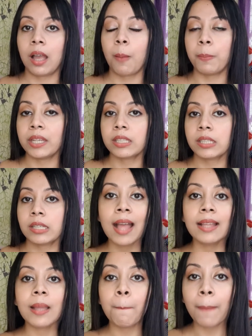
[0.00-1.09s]
a bit.
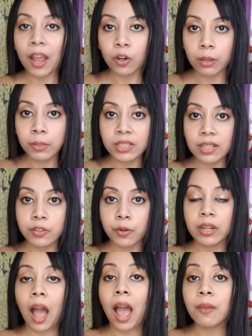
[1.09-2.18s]
The Bioderma
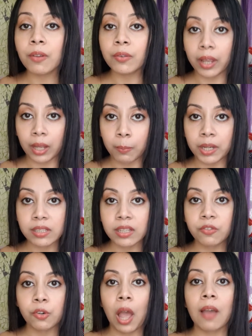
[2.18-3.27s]
sunscreen I will recommend
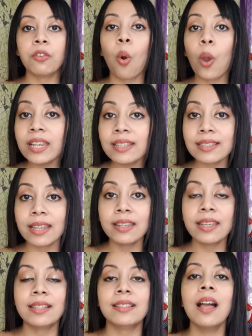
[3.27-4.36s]
if you have oily
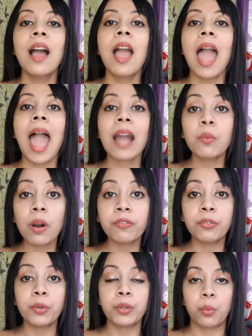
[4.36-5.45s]
skin is the aqua
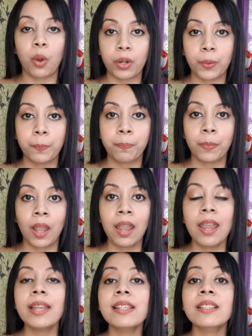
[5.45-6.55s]
fluid one.
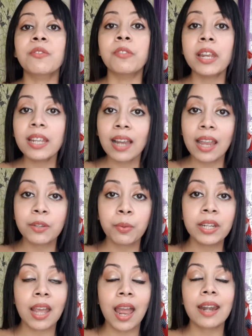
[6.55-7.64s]
It is very
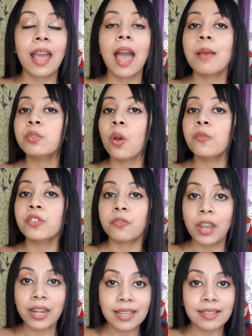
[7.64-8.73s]
lightweight and absorbs
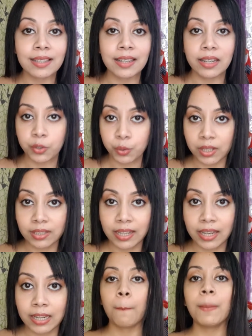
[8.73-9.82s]
very easily into the
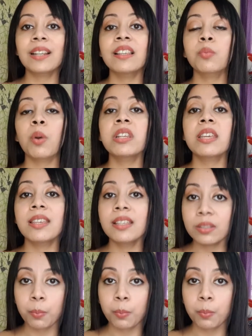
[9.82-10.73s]
skin. But this one is